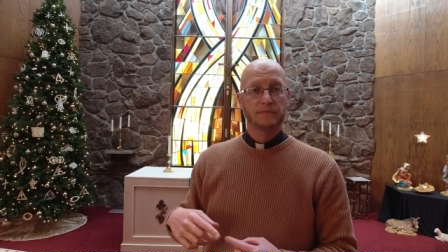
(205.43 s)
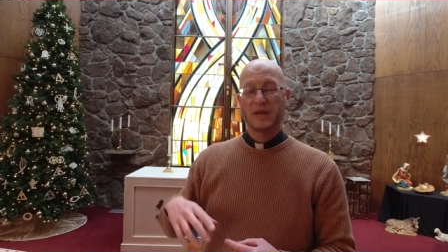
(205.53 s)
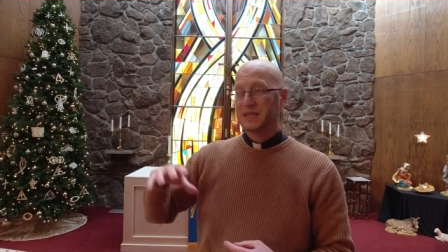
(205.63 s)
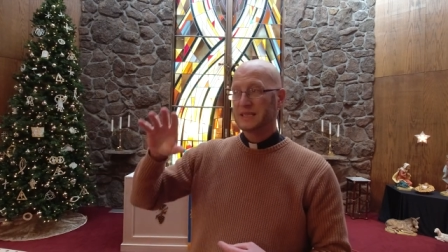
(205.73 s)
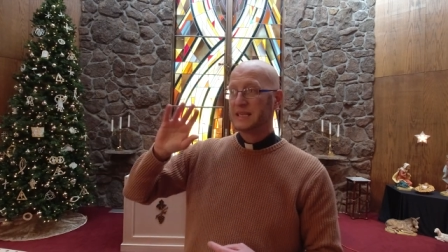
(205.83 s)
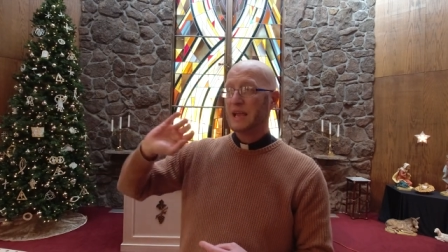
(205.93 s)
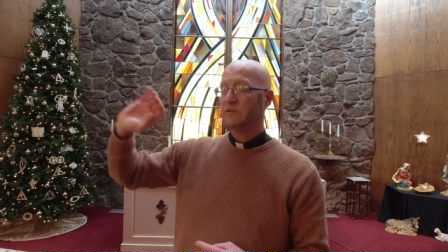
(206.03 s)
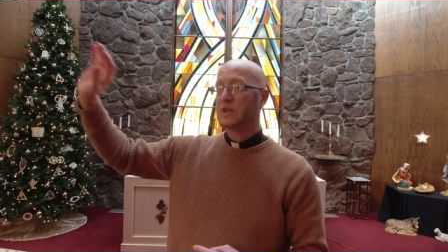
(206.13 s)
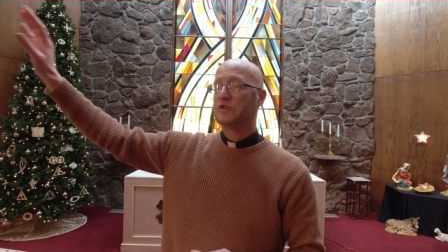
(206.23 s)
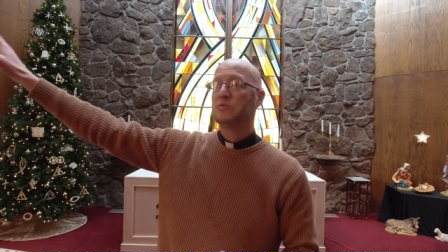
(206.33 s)
Right? The
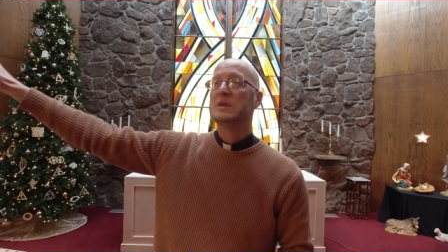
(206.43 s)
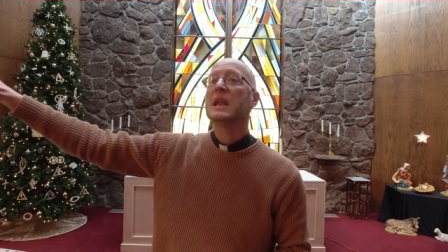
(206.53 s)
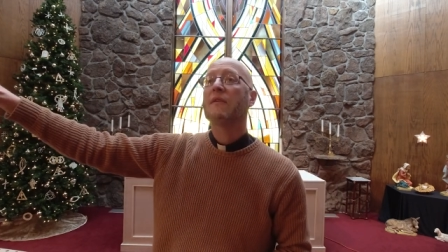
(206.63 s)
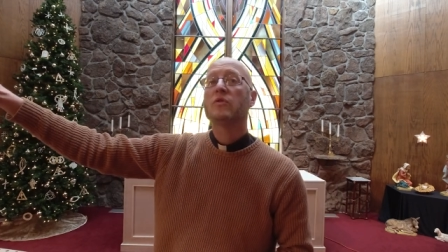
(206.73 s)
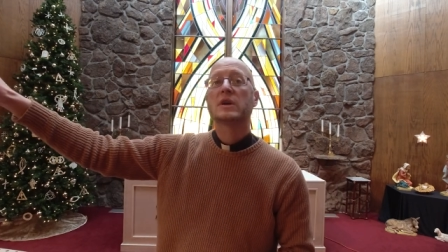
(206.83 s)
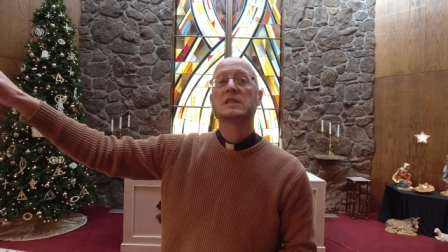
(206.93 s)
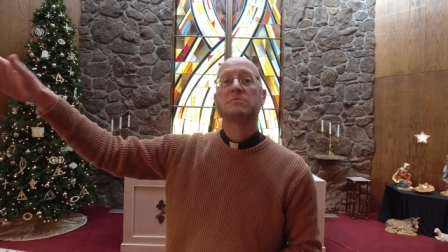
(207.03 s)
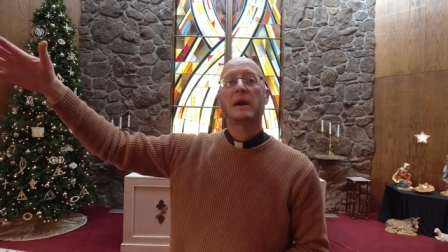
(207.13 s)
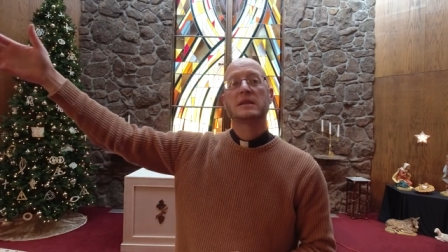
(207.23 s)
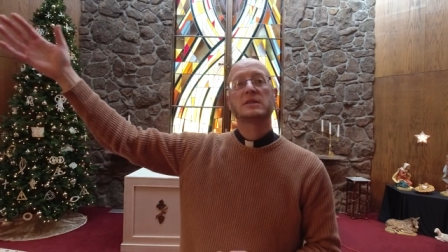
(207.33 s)
Savior that you would never
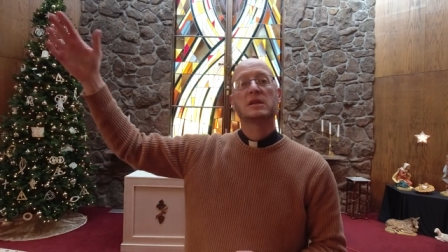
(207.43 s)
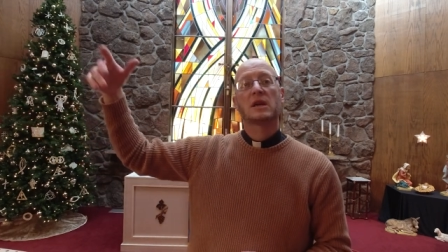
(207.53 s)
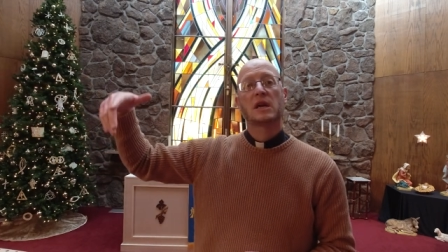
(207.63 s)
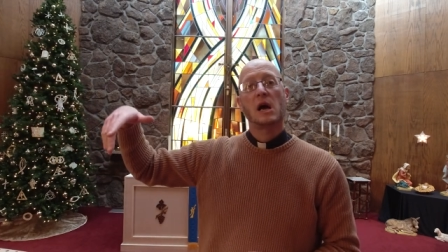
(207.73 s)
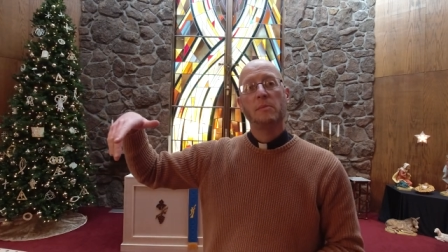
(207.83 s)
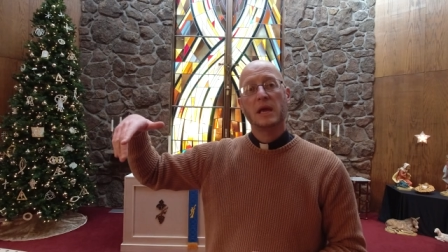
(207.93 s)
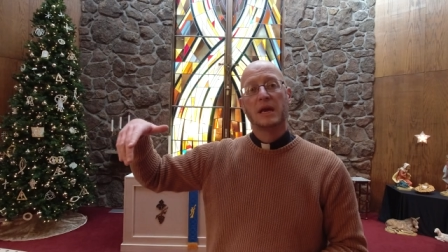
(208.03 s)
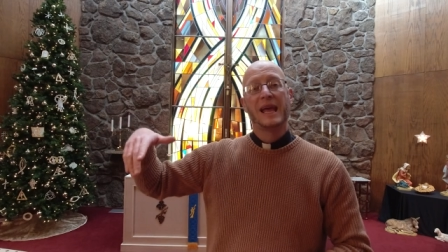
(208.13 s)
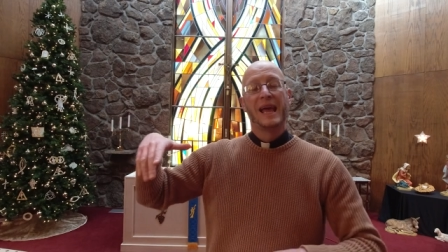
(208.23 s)
expect is going to come in